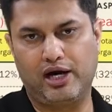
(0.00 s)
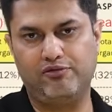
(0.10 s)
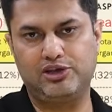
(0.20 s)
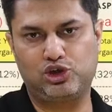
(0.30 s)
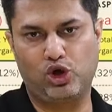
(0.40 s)

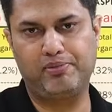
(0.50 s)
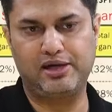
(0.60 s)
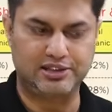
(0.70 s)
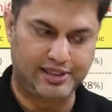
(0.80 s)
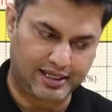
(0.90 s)
and which
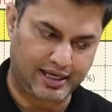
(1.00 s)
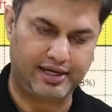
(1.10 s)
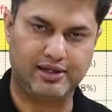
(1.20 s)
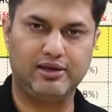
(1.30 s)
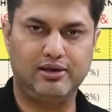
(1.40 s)
topic is
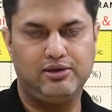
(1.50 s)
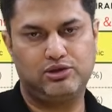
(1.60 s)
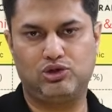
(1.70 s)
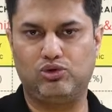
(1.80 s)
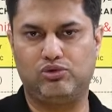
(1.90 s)
declined.
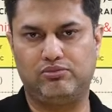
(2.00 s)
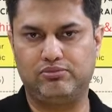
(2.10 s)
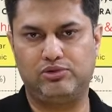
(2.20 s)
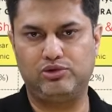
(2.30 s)
So